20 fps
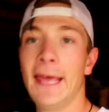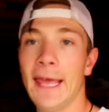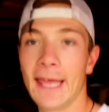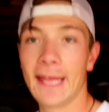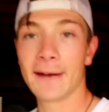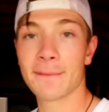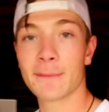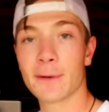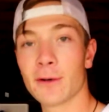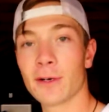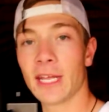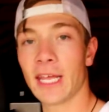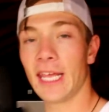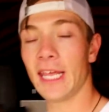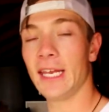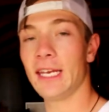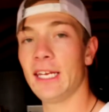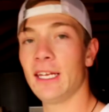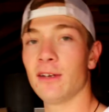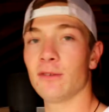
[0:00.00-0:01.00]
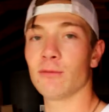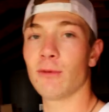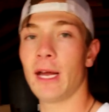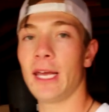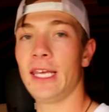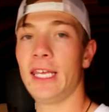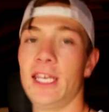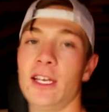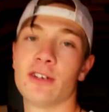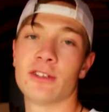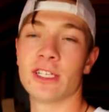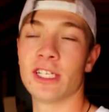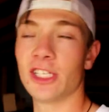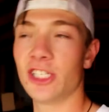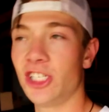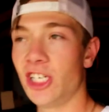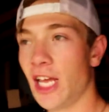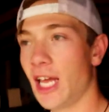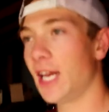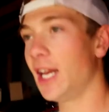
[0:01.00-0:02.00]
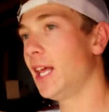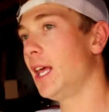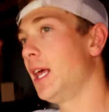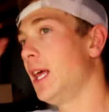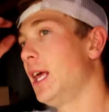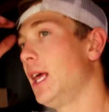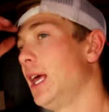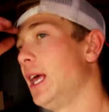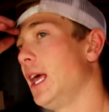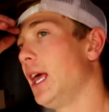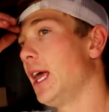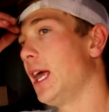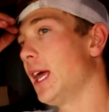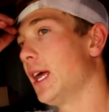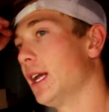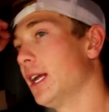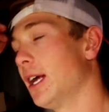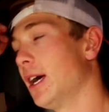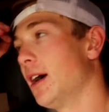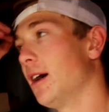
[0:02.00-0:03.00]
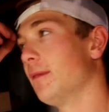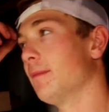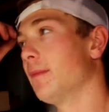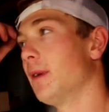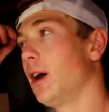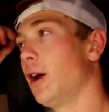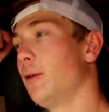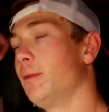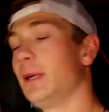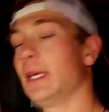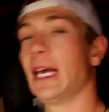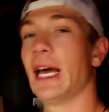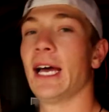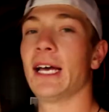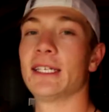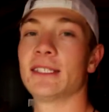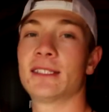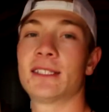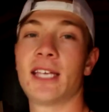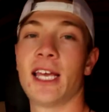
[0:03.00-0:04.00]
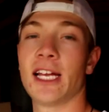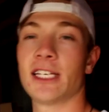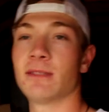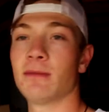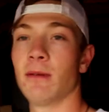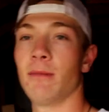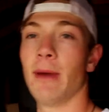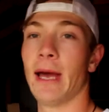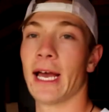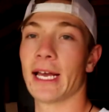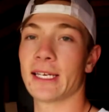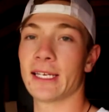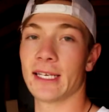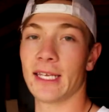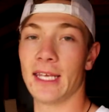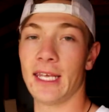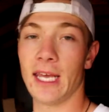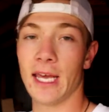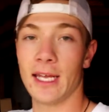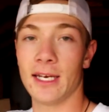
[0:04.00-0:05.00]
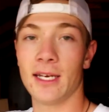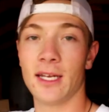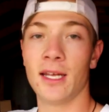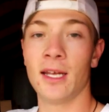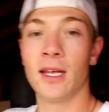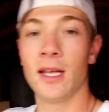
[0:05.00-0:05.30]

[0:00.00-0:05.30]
and I'm going to end it right here in the shed, and I hope you guys catch me back again